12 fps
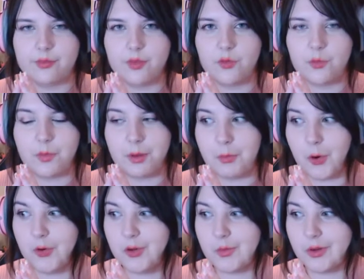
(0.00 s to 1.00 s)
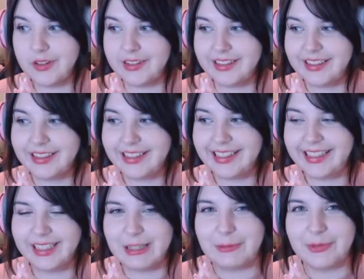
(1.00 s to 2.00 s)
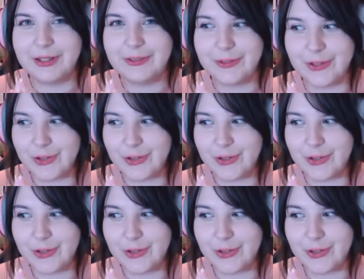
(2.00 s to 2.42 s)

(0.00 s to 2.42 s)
my Pokemon team for